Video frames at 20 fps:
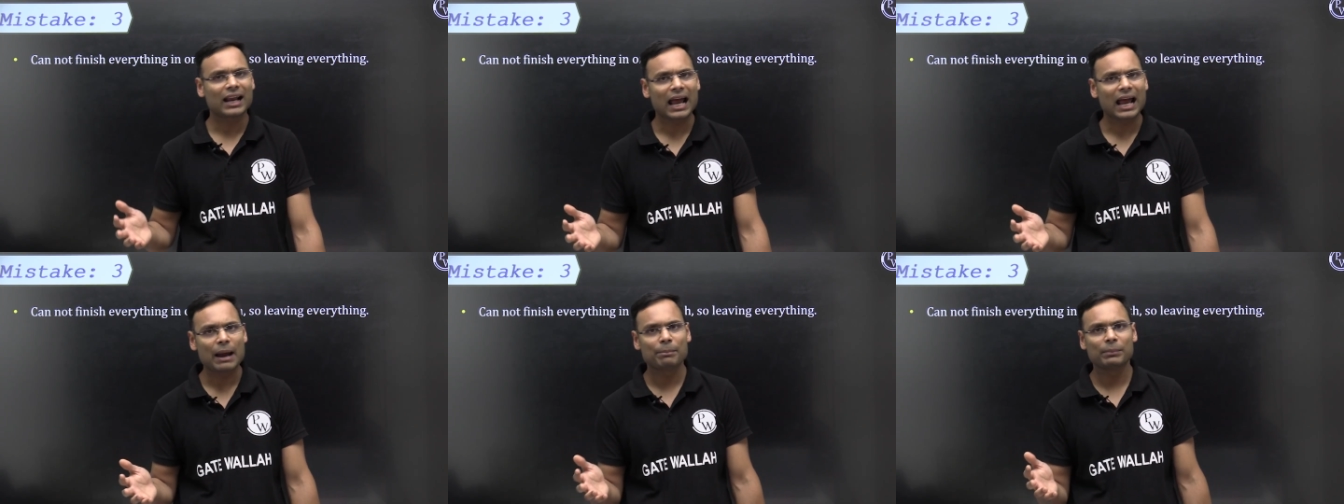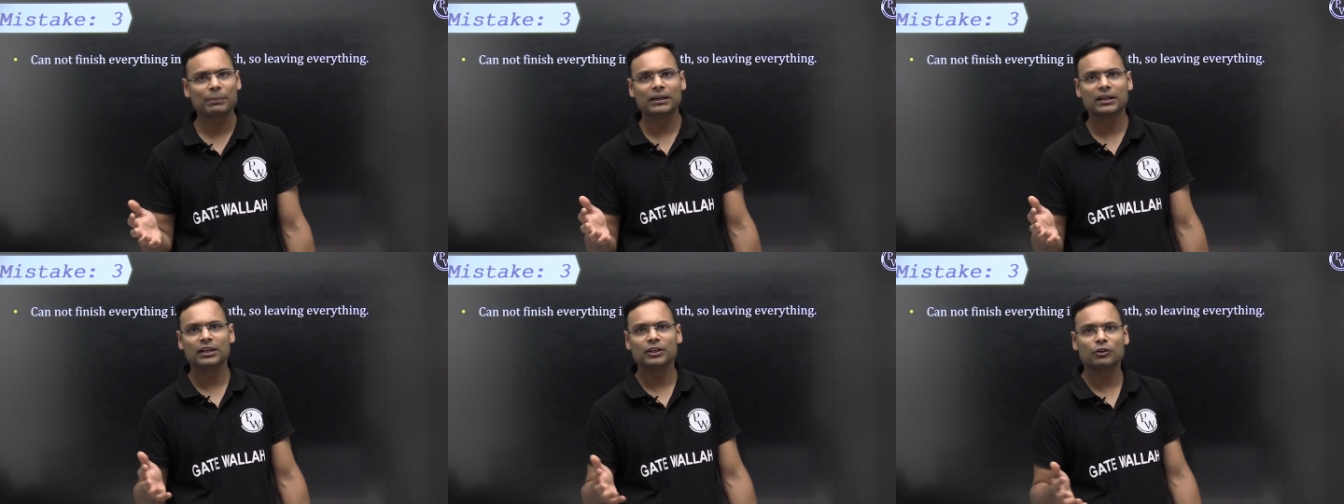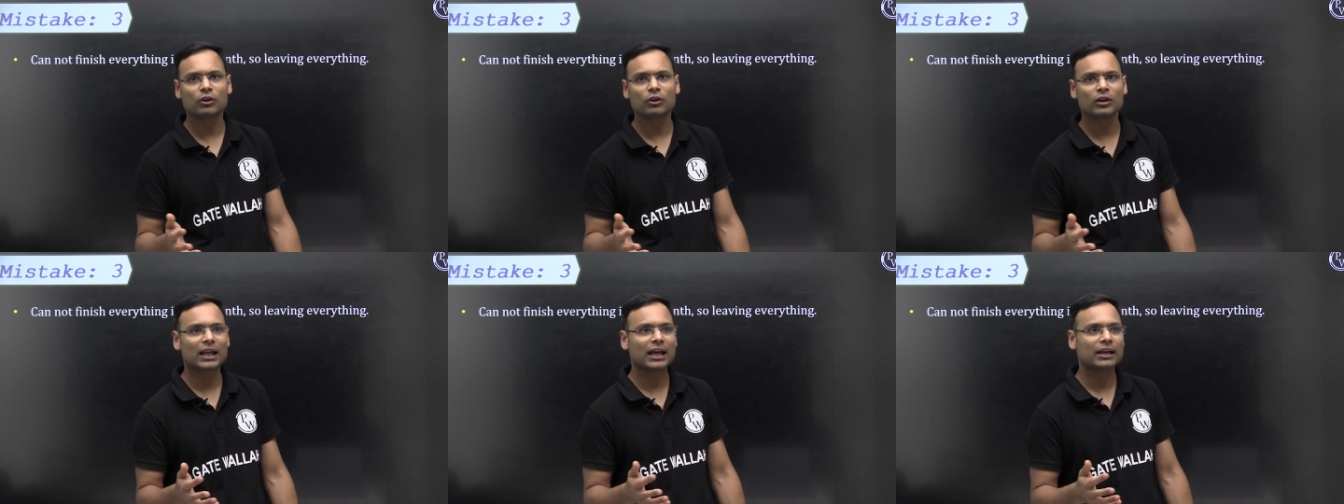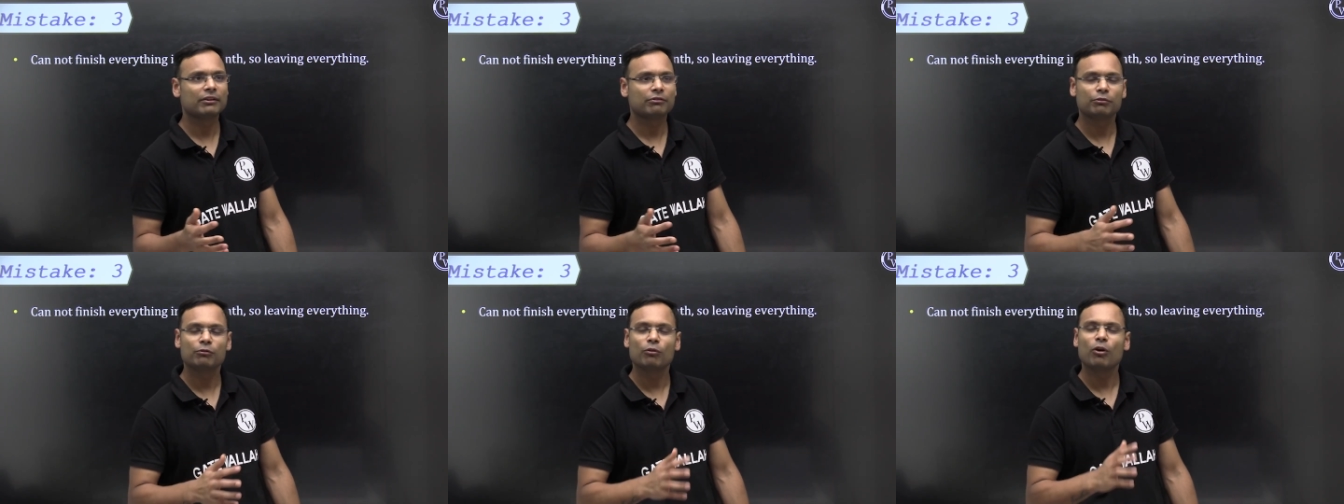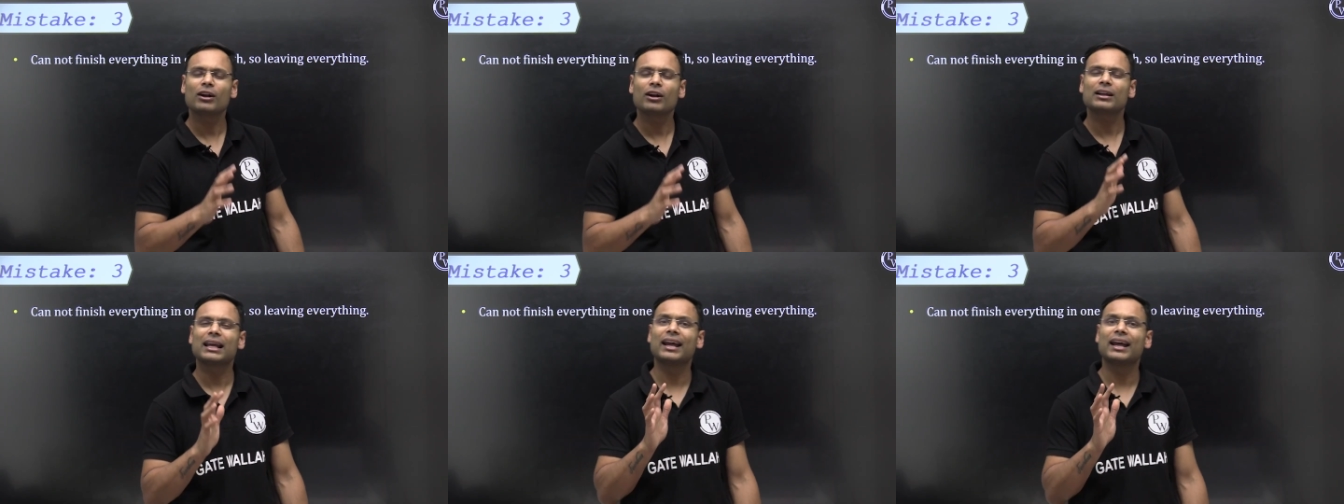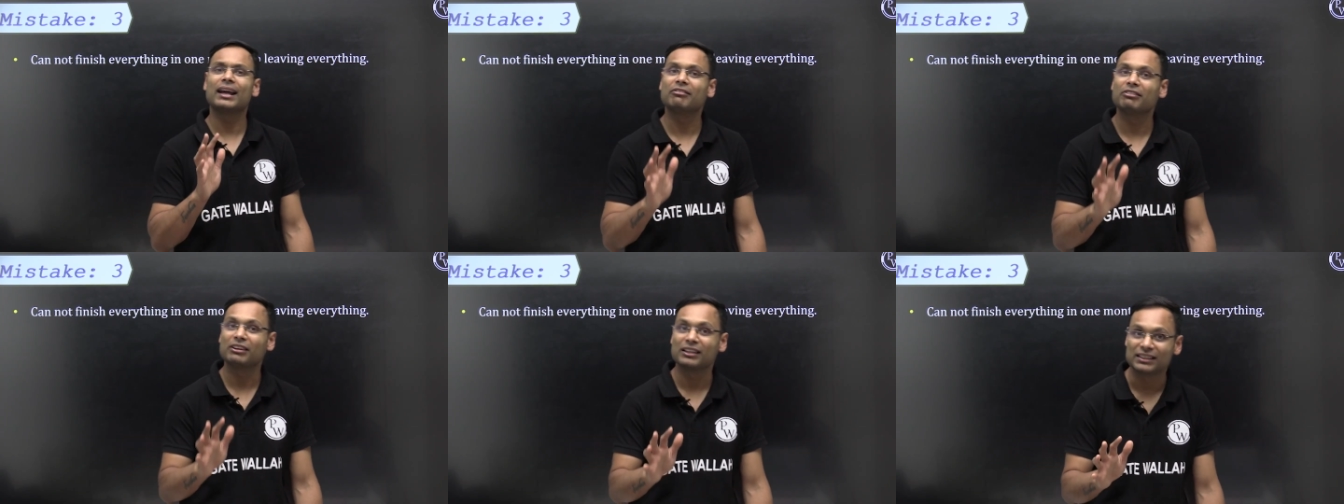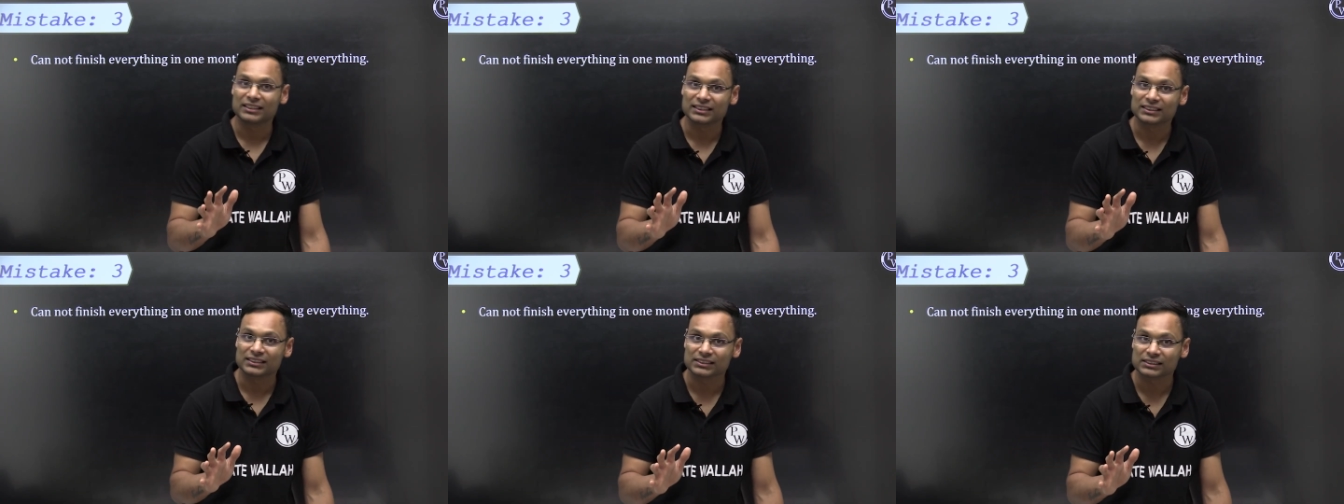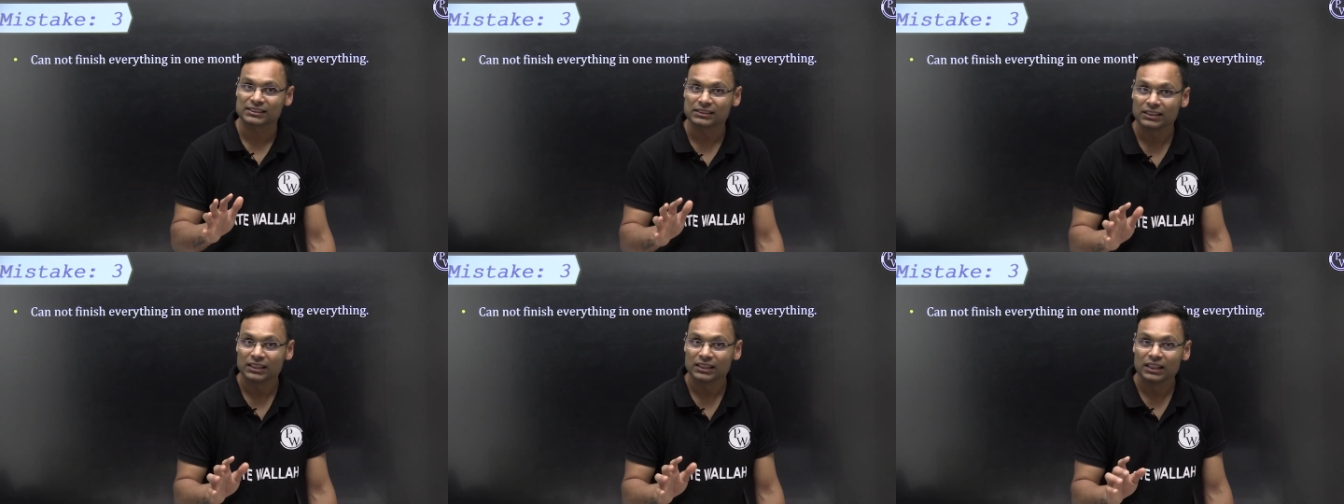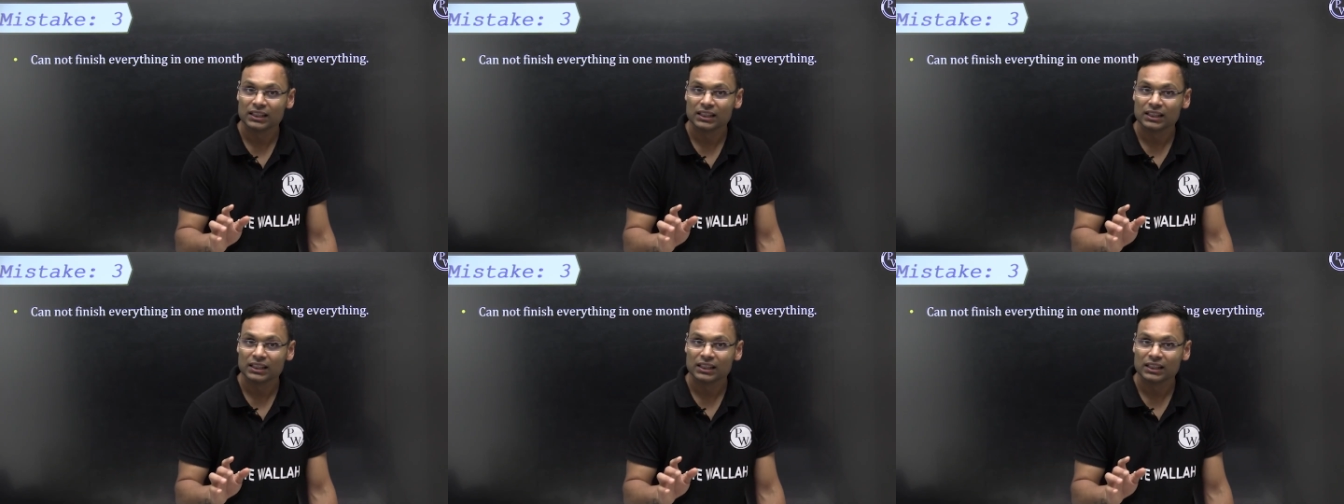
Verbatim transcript: happened in your life whatever it is